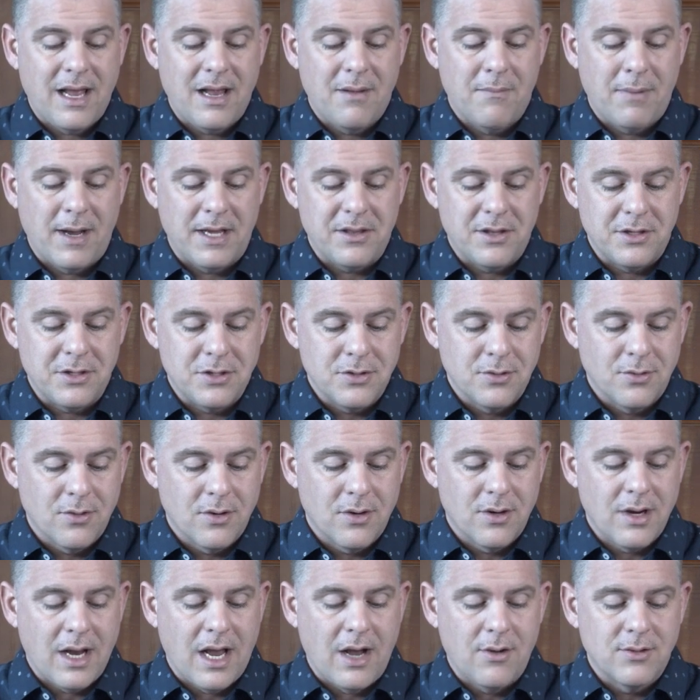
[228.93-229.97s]
by the
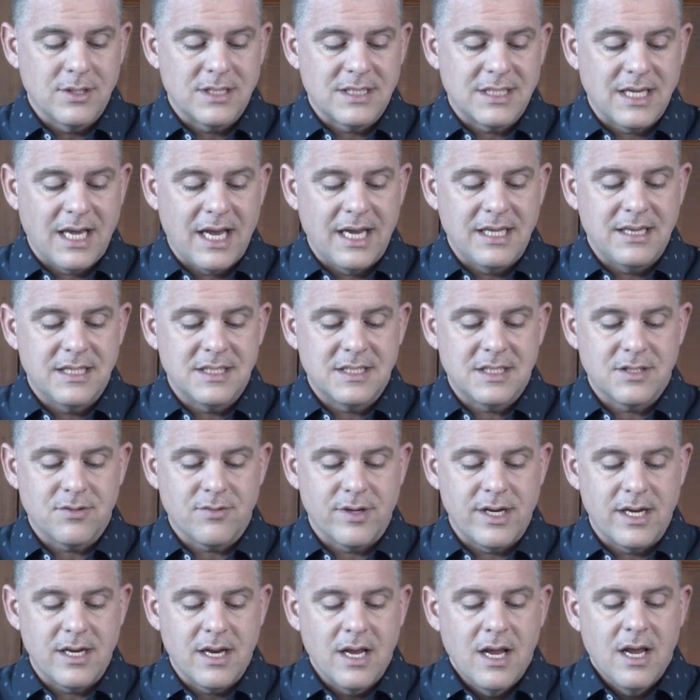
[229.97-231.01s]
door outside the
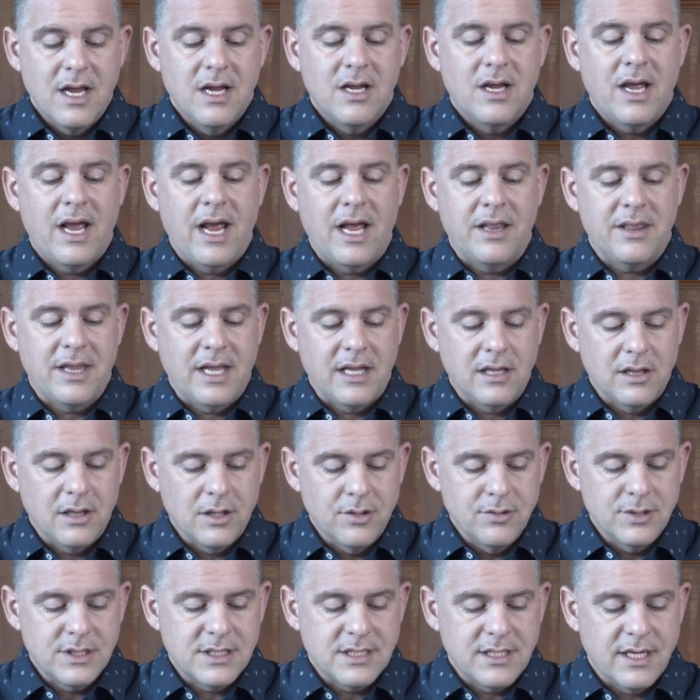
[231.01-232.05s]
street, and they
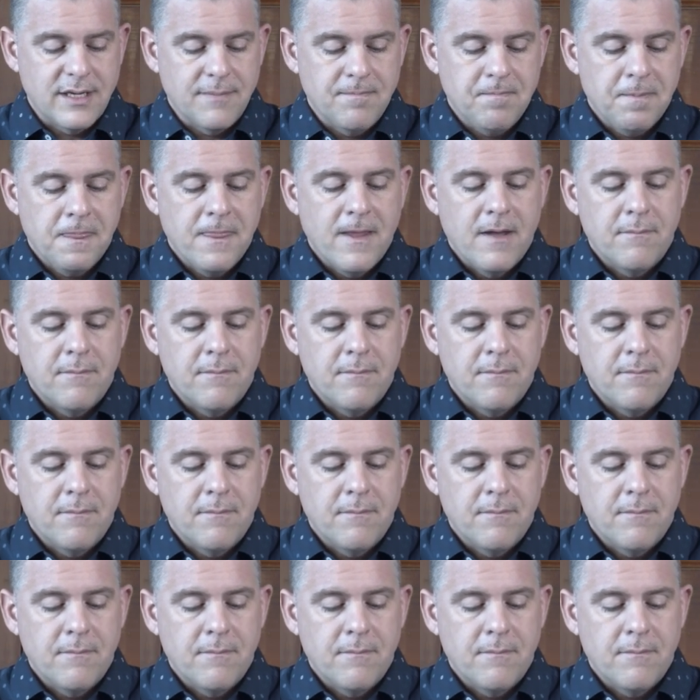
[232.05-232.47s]
loosed it.